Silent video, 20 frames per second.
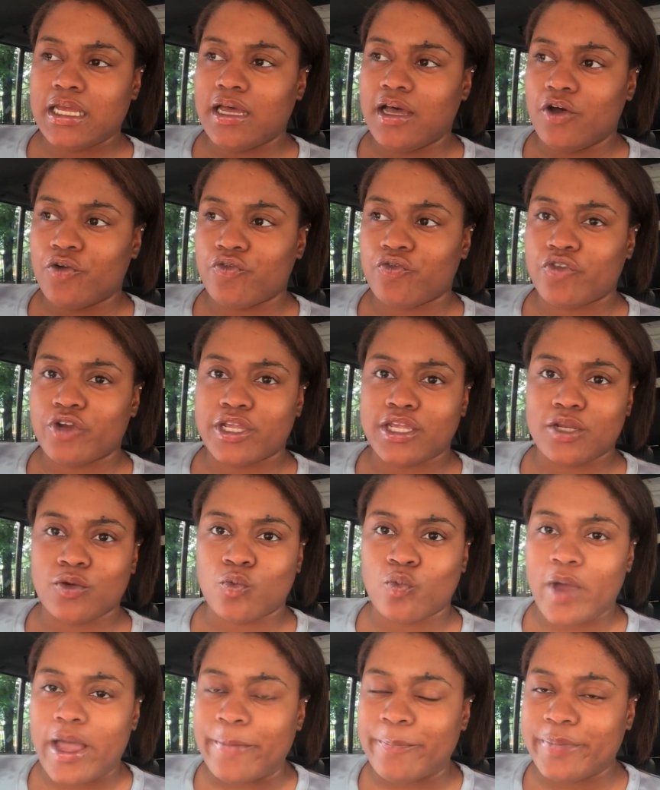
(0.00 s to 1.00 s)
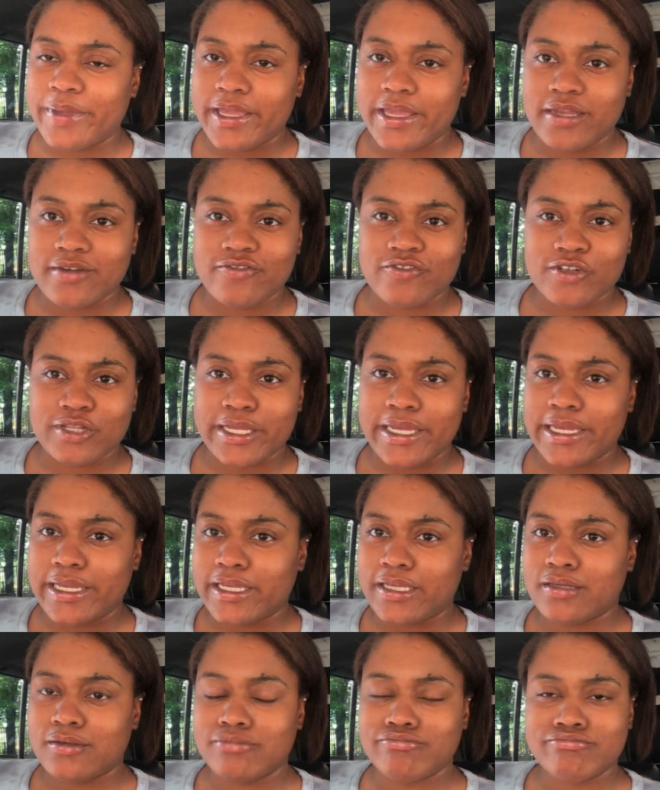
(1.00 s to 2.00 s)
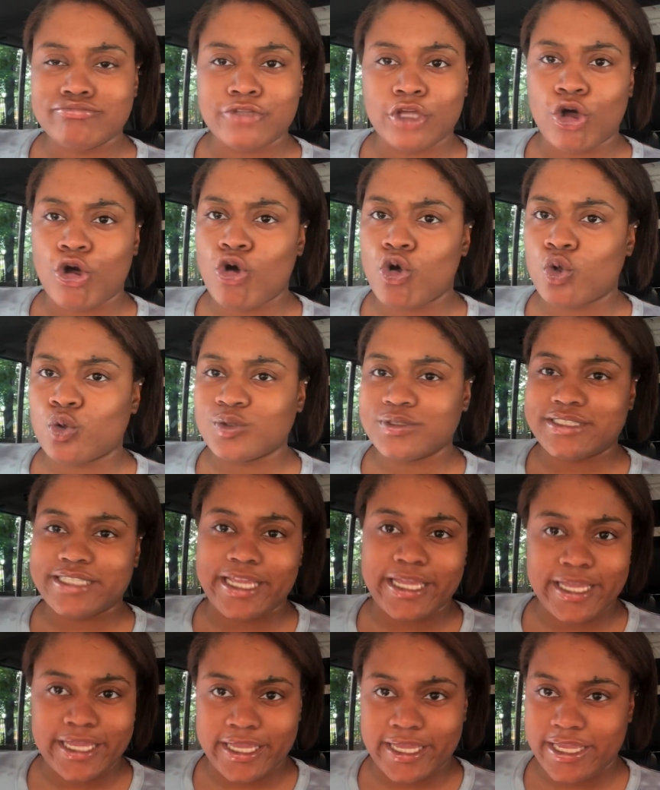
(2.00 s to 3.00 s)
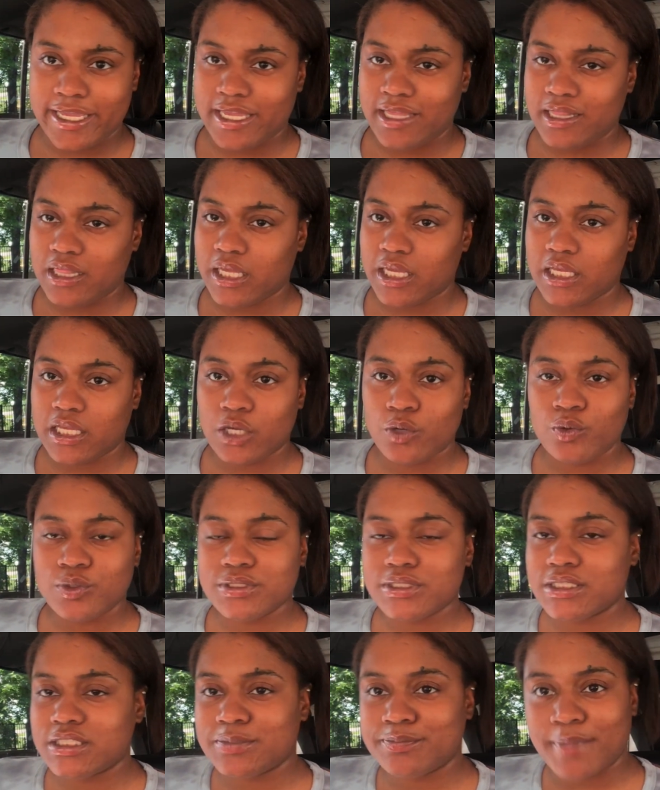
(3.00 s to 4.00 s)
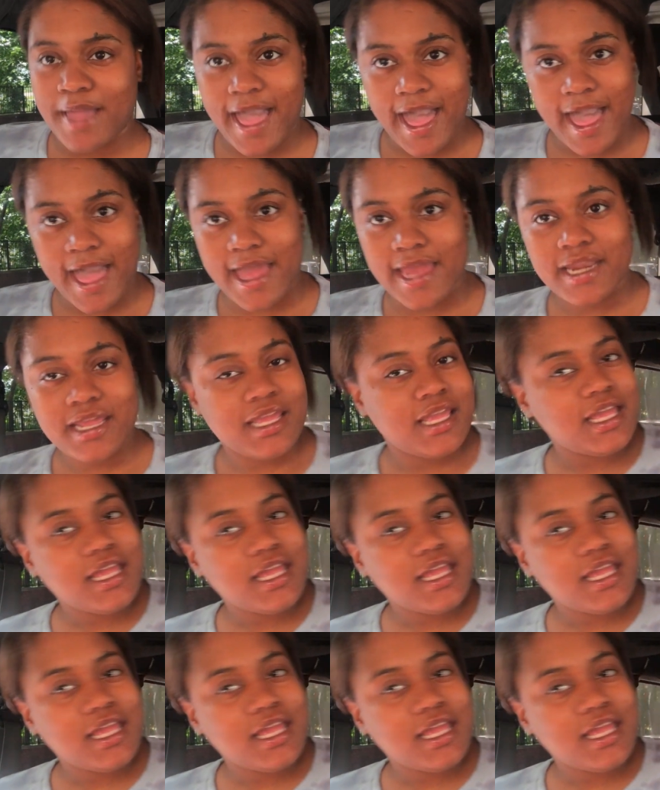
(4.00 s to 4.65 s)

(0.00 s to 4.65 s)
a freaking weapon for like the whole day. Like, it was just bad.